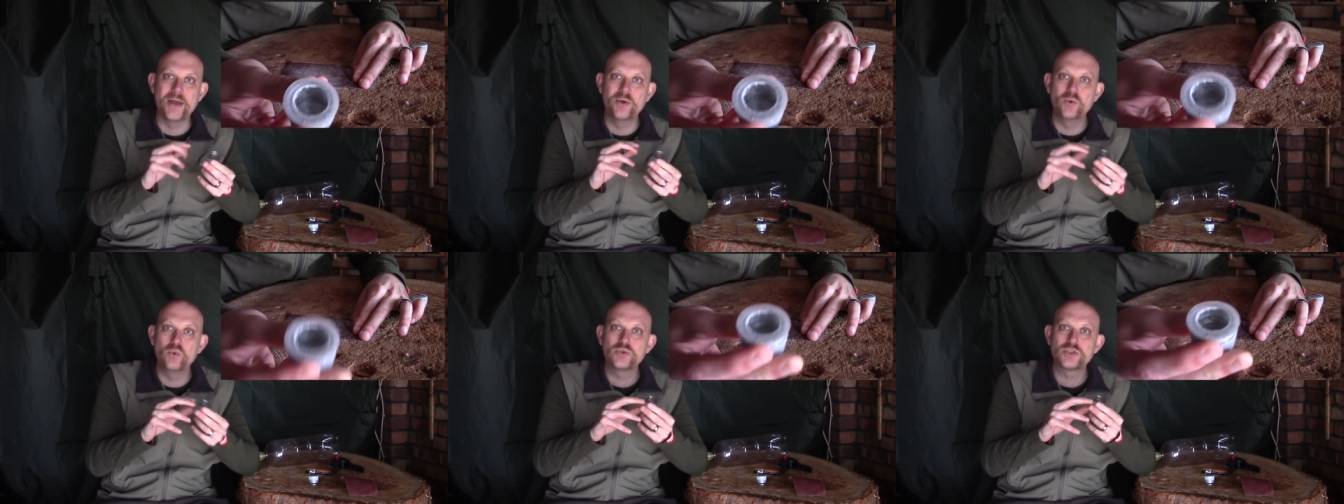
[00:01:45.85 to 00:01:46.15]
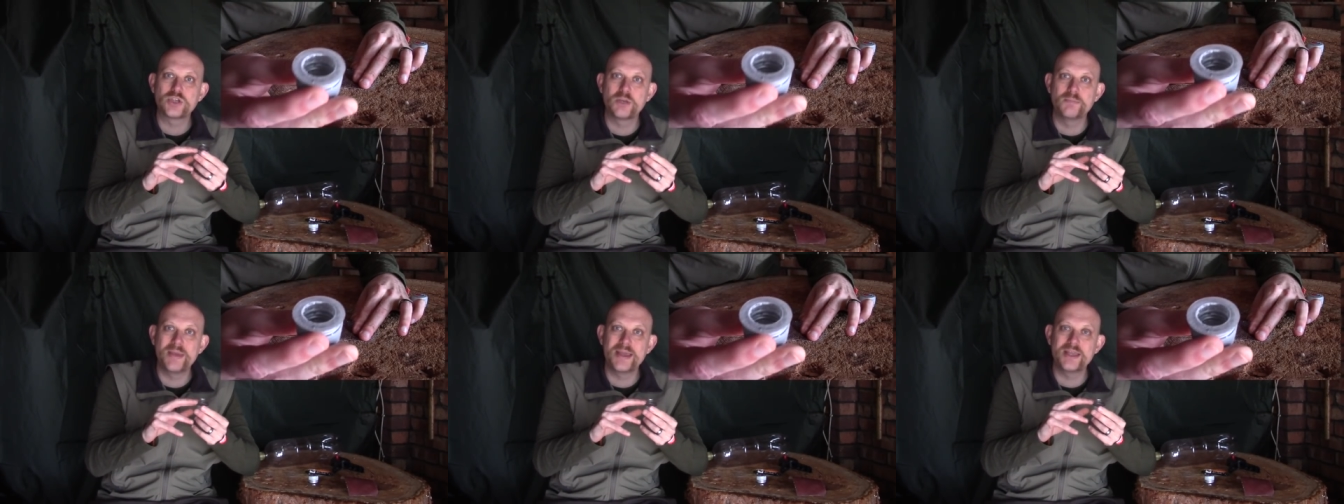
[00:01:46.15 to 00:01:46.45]
and
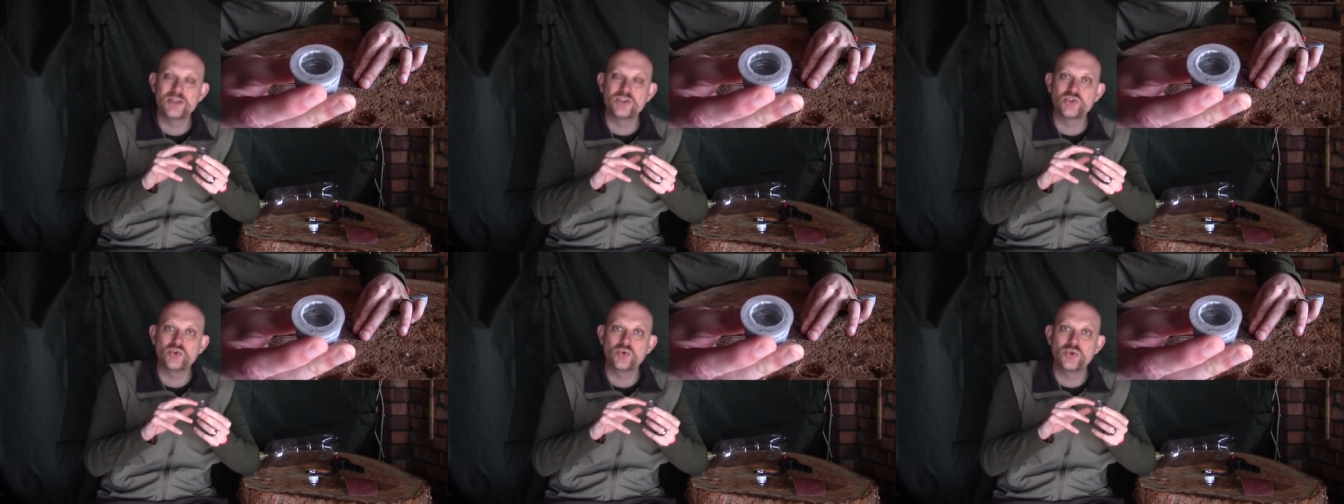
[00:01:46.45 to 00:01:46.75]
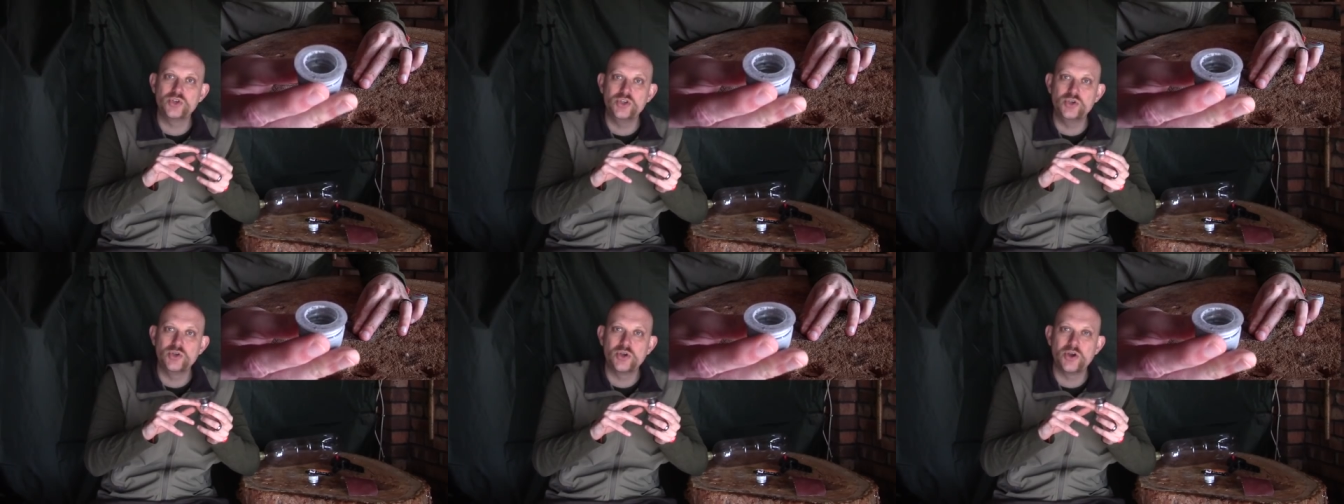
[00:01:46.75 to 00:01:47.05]
also make
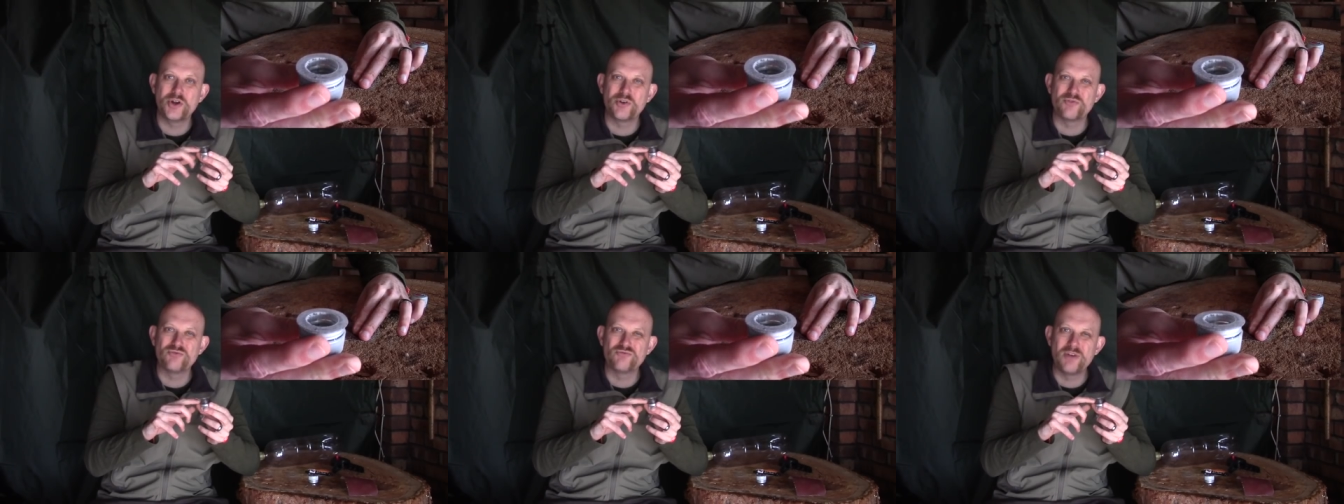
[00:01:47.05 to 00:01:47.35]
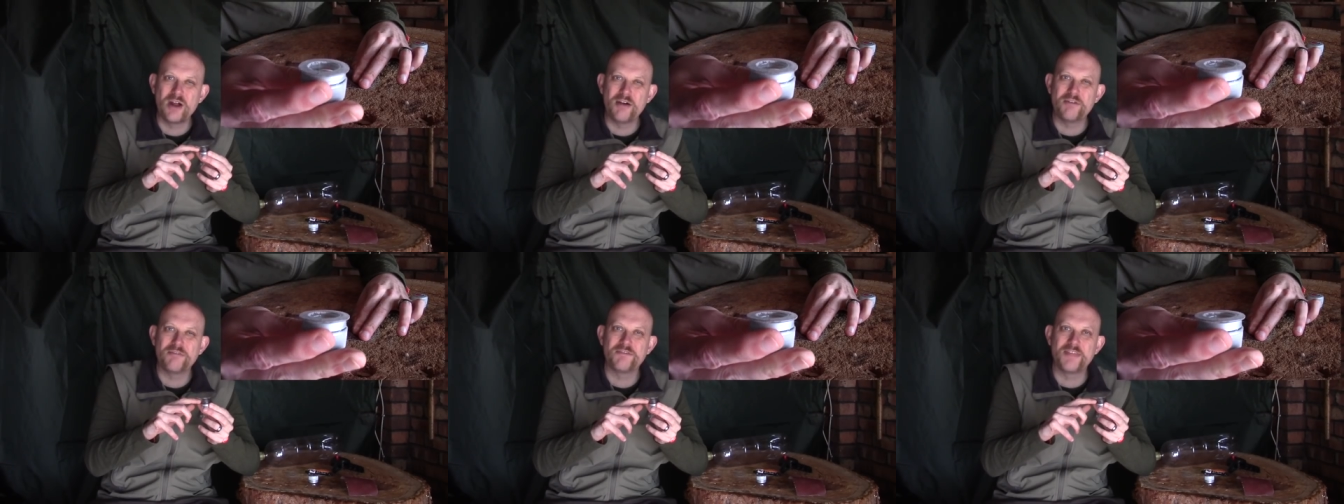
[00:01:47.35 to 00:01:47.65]
sure you kind of
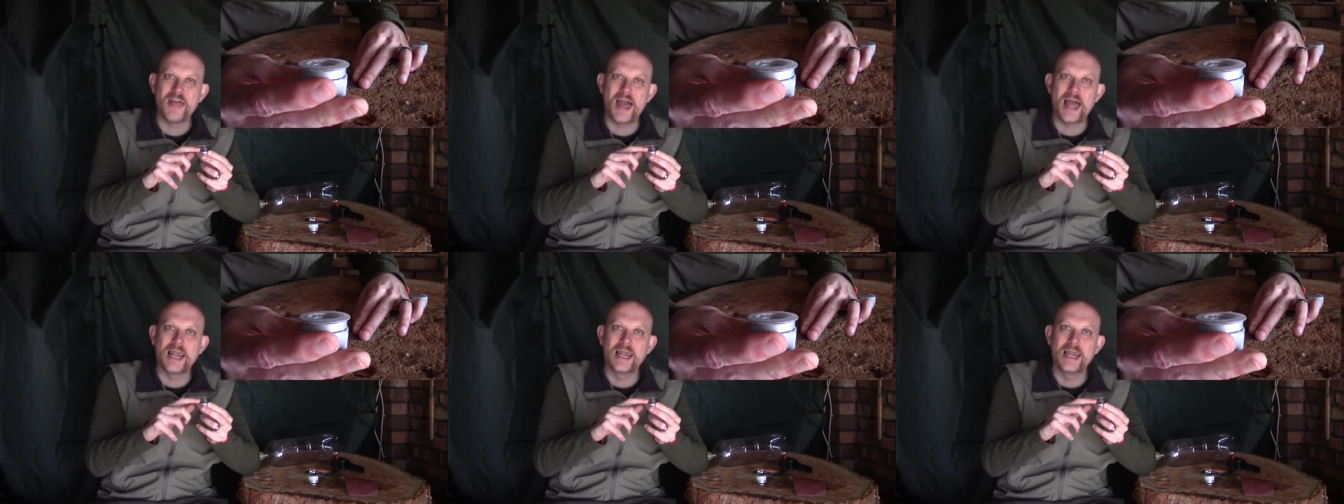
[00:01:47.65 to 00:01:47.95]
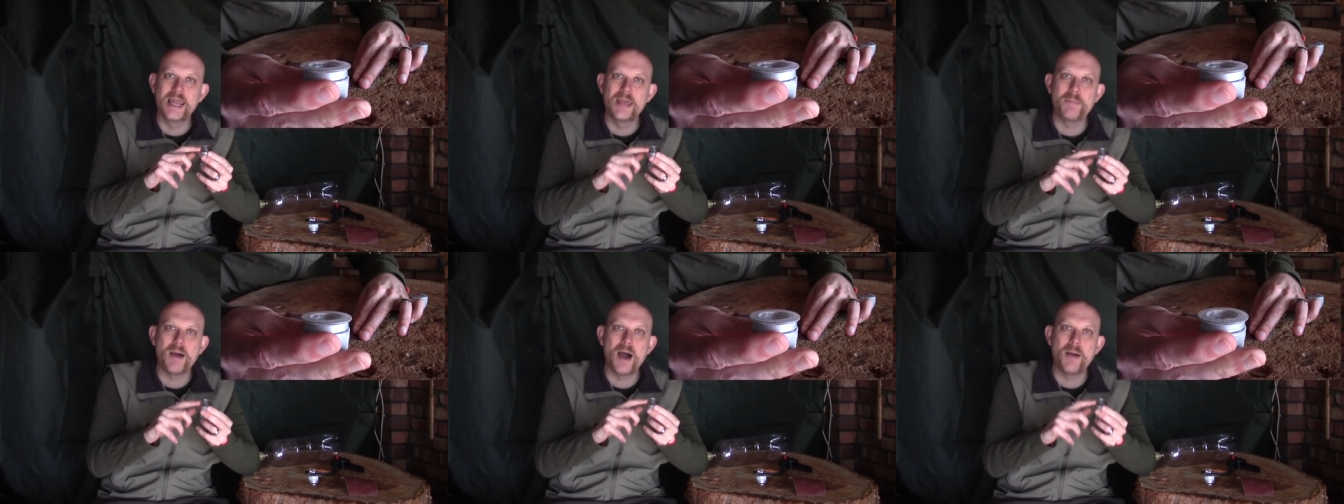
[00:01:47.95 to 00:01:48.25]
rough that
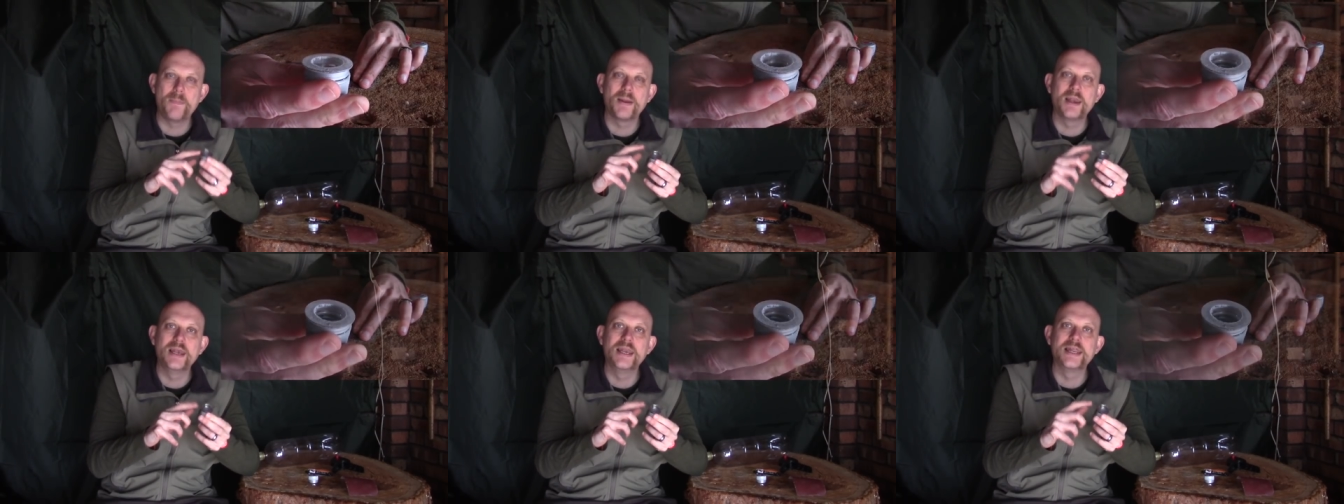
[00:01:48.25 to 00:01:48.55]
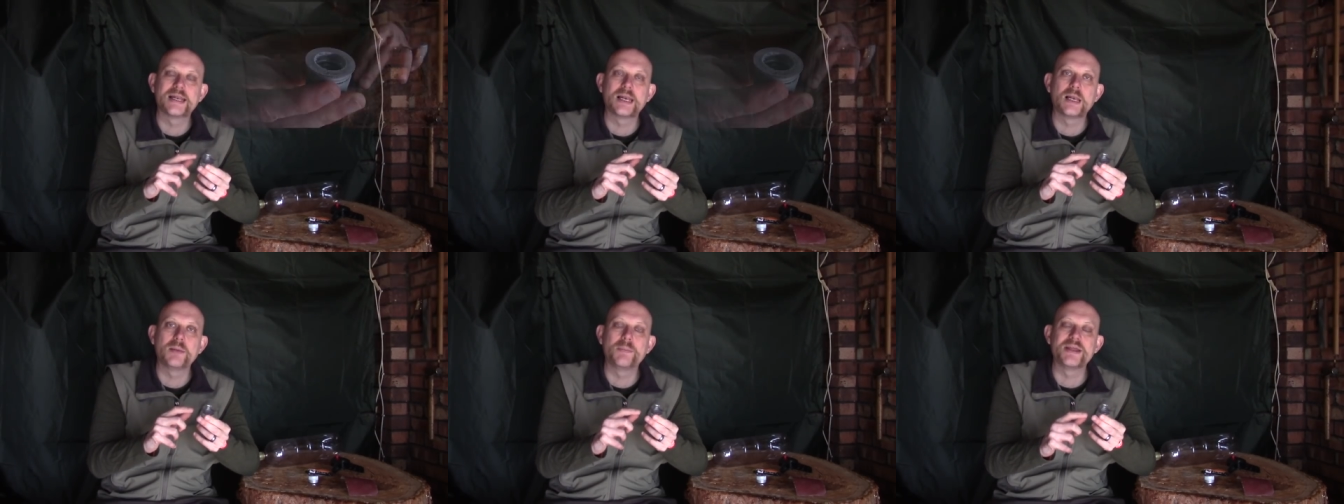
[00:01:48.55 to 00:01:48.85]
lip up a
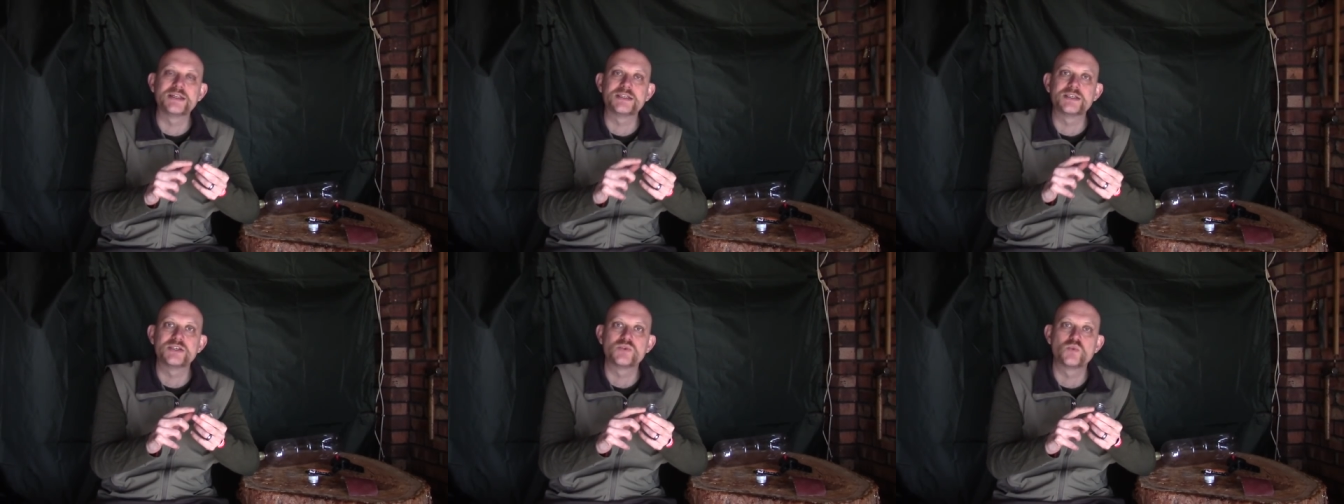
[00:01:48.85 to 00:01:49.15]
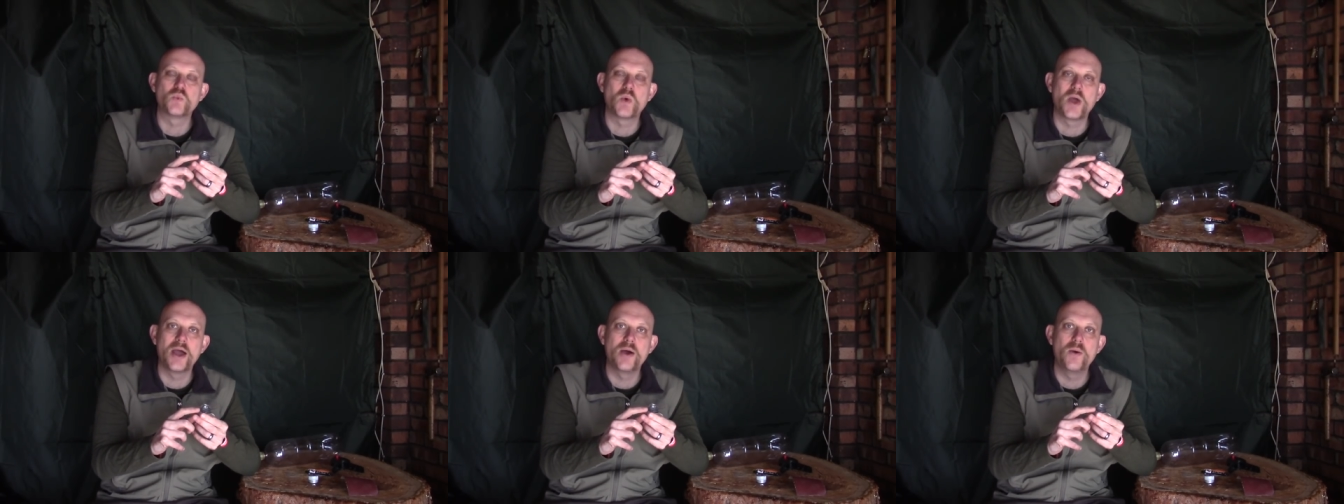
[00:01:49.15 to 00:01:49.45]
little bit as
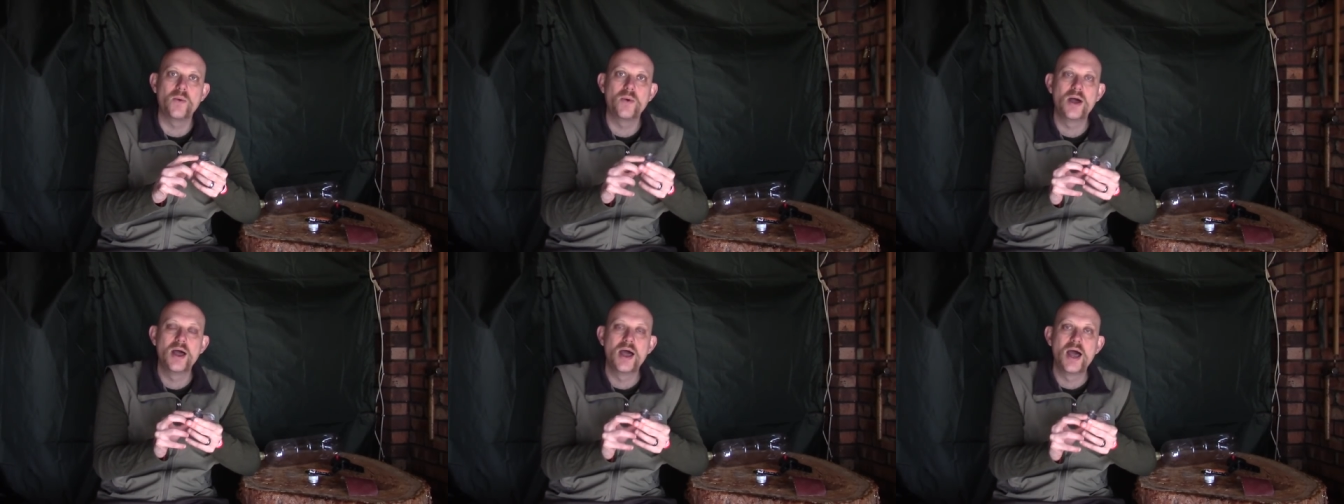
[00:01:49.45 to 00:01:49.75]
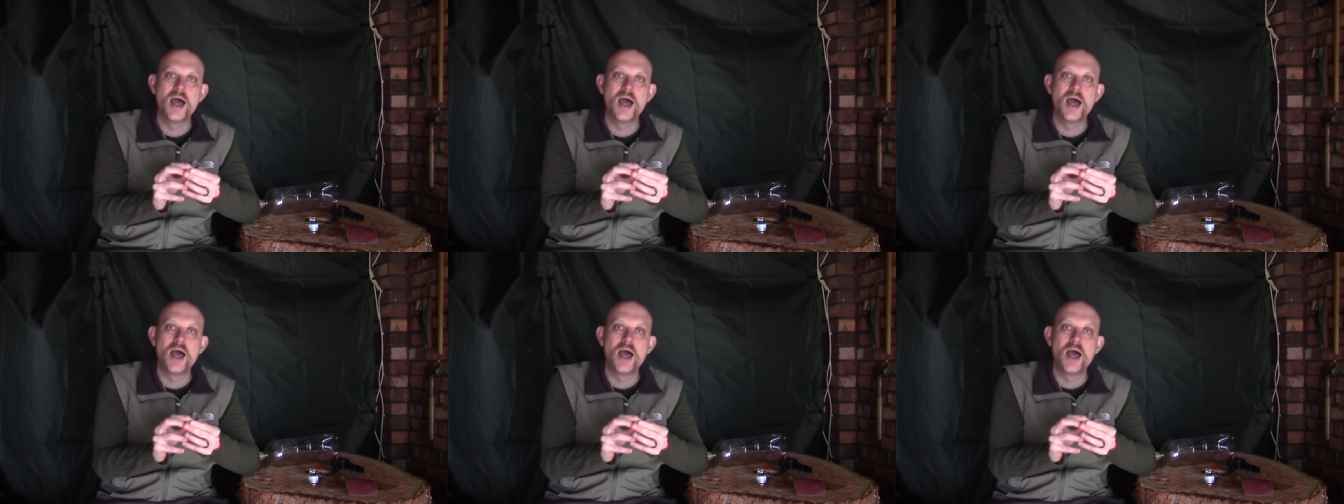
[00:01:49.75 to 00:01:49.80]
well